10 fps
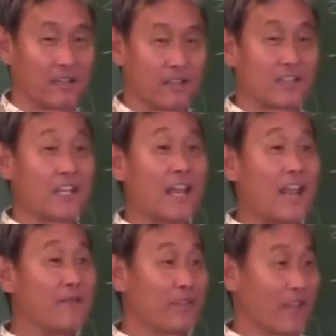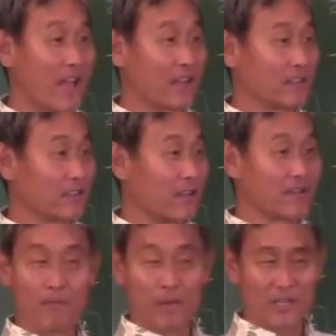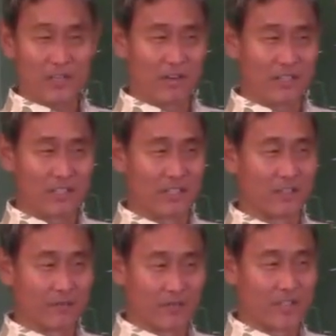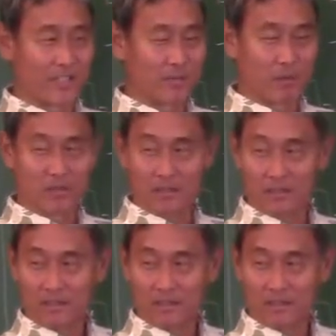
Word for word: There's a name for that. I'm pretty sure it's in your physics book.